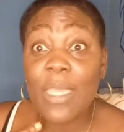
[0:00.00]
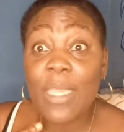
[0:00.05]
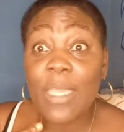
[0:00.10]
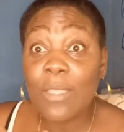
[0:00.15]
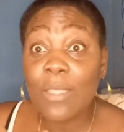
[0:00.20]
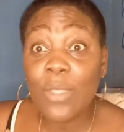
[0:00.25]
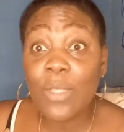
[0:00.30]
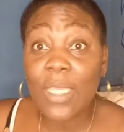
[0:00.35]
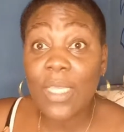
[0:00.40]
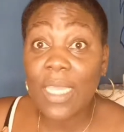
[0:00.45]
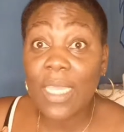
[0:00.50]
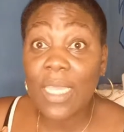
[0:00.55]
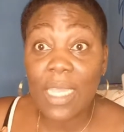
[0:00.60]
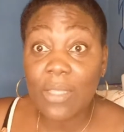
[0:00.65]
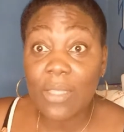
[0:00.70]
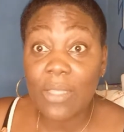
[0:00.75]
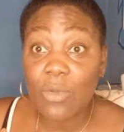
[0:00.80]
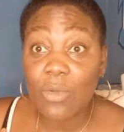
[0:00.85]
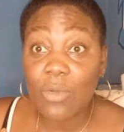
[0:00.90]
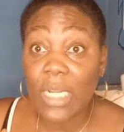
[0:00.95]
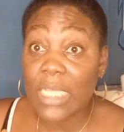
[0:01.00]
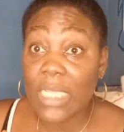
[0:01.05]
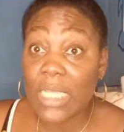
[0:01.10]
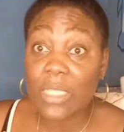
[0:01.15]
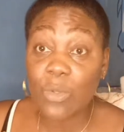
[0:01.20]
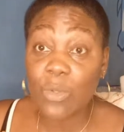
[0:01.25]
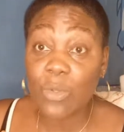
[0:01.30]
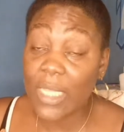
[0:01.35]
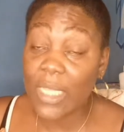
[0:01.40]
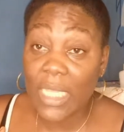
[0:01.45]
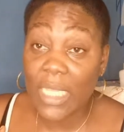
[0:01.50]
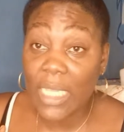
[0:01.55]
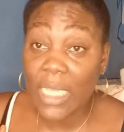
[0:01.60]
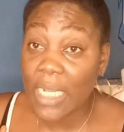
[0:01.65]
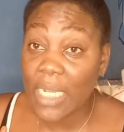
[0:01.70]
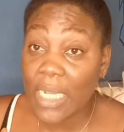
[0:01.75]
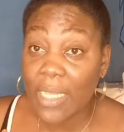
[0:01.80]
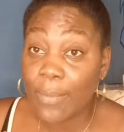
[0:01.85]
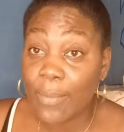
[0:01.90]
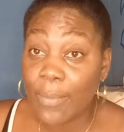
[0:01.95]
do the cane roll so when you hear
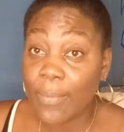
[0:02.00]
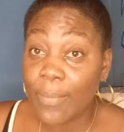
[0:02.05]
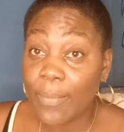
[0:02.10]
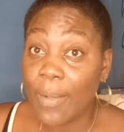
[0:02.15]
them,